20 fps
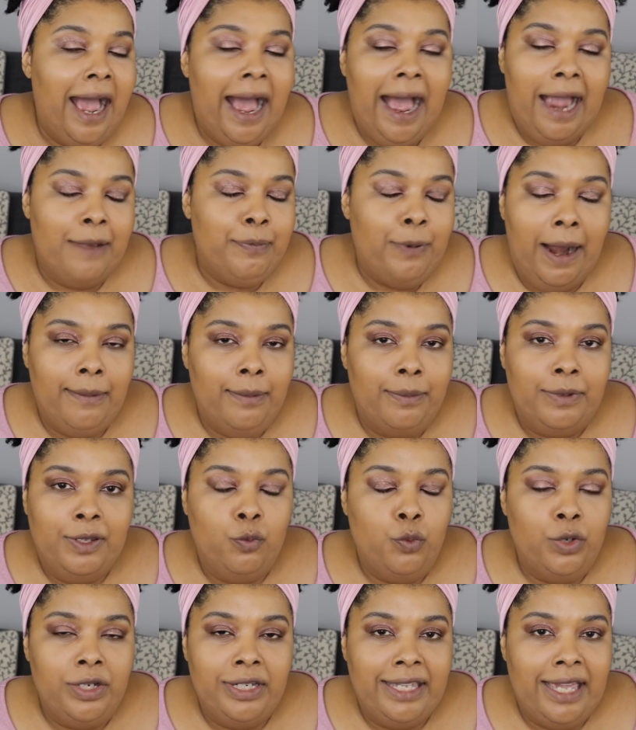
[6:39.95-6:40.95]
I
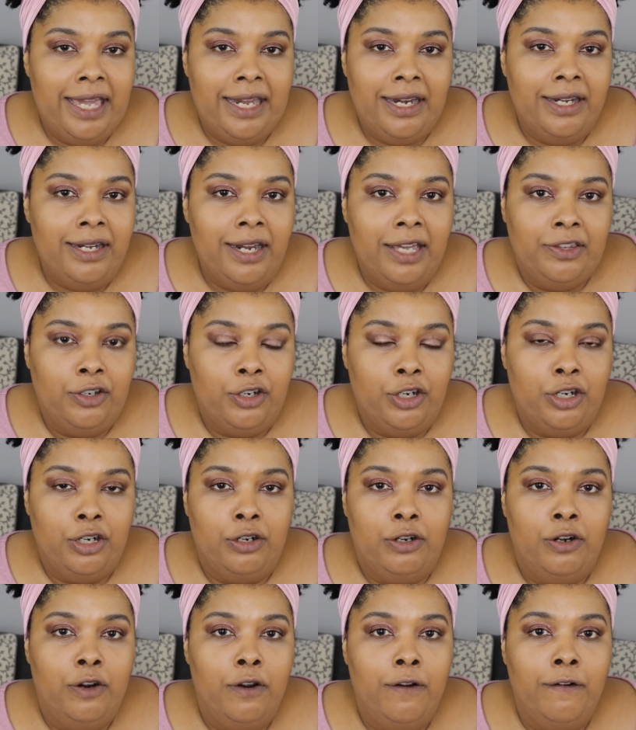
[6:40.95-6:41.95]
probably wouldn't get
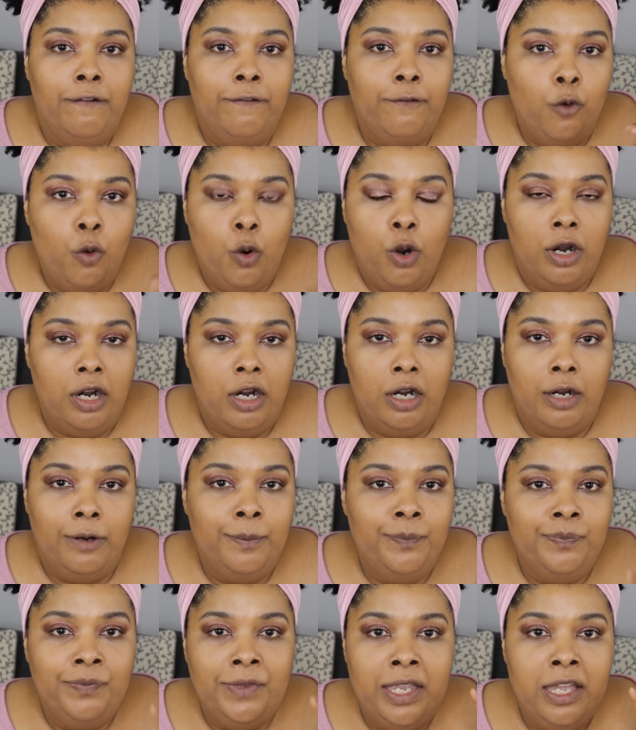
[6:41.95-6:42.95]
another
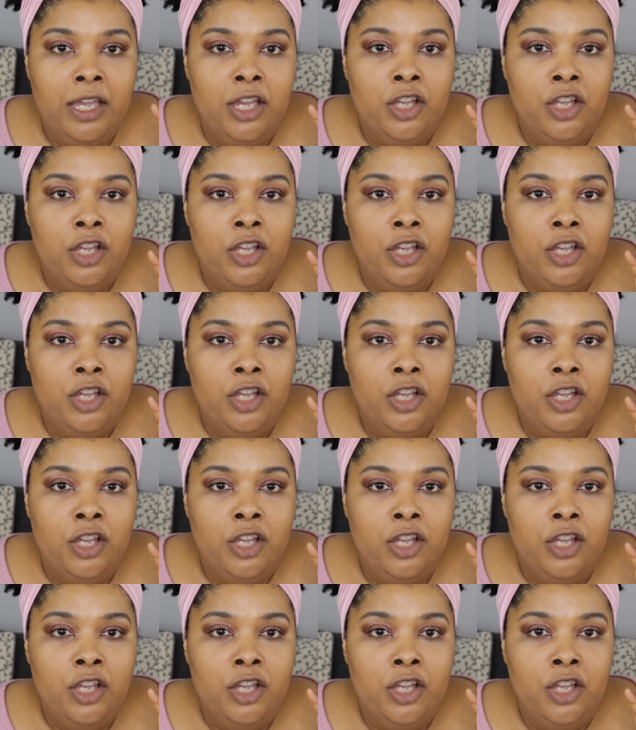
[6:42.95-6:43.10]
four